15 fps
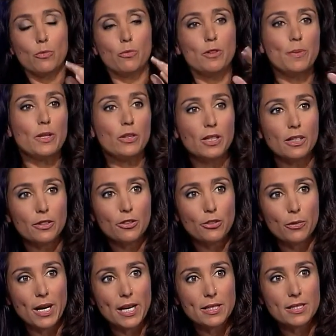We've been looking at the
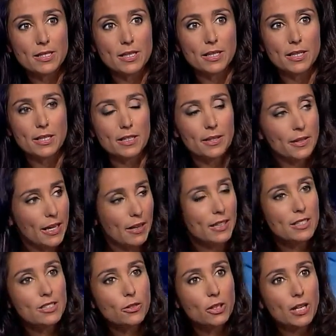threat. Now
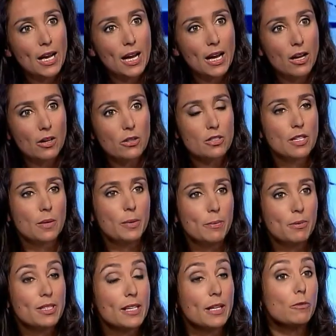let's look at how some
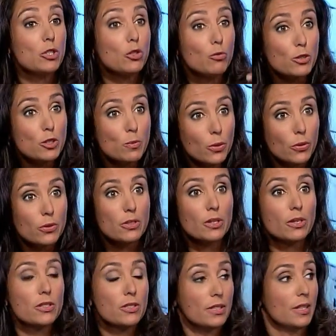people are saying we should respond
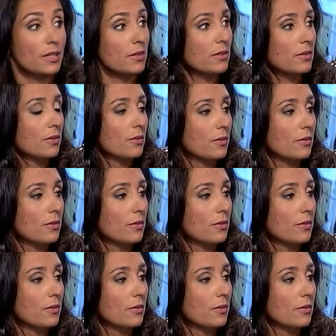to this.